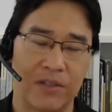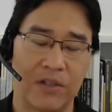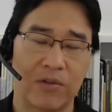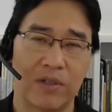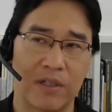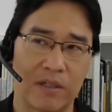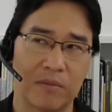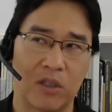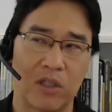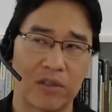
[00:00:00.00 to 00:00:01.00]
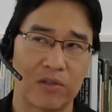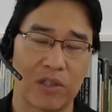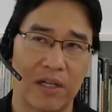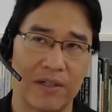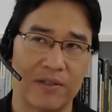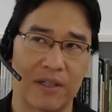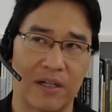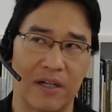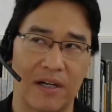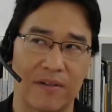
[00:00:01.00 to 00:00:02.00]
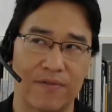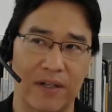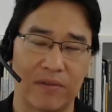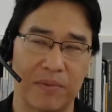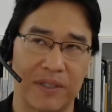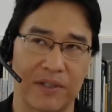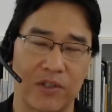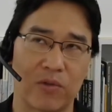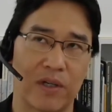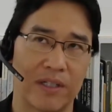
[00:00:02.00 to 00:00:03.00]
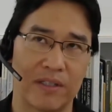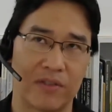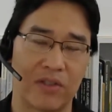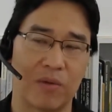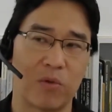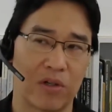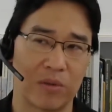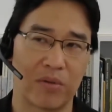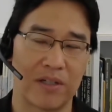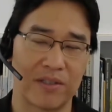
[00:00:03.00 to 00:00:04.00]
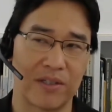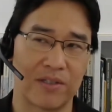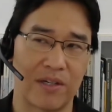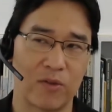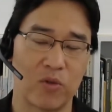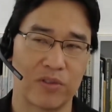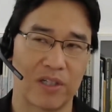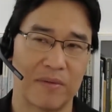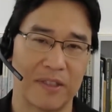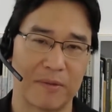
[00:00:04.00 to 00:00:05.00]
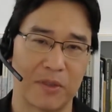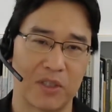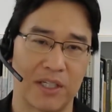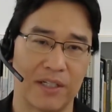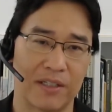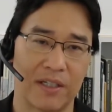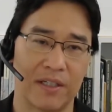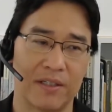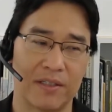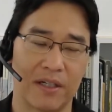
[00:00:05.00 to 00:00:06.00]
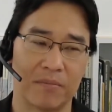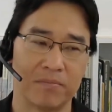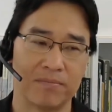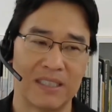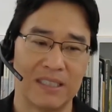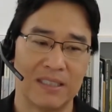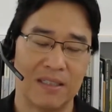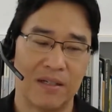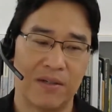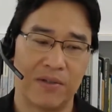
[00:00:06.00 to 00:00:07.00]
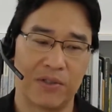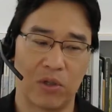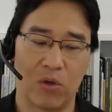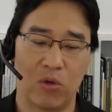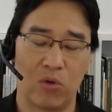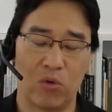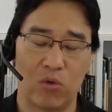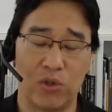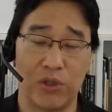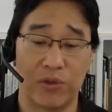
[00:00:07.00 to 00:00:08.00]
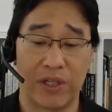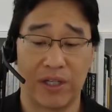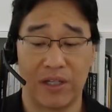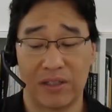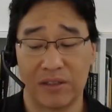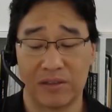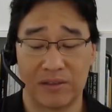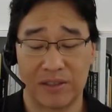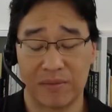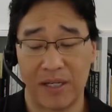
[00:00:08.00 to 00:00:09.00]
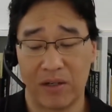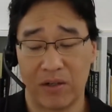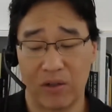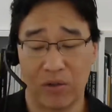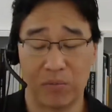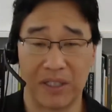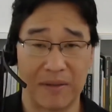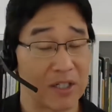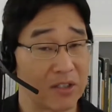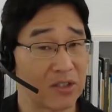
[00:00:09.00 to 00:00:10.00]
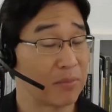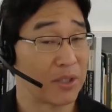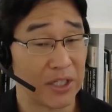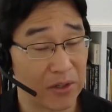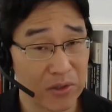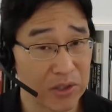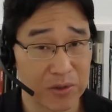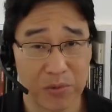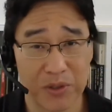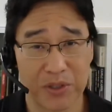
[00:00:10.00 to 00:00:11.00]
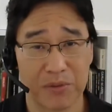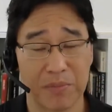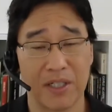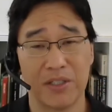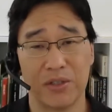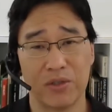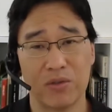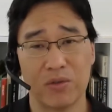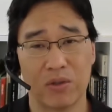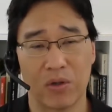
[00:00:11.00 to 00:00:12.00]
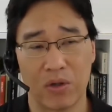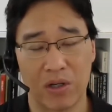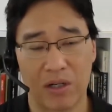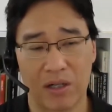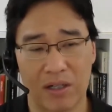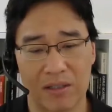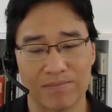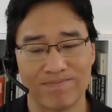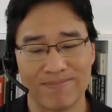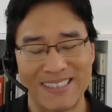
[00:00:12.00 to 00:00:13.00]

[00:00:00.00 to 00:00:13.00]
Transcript: Along those lines, I found, because you're right, somewhere in the process, everyone's going to make a mistake. And so you can somehow blame it on somebody else, which many do. Or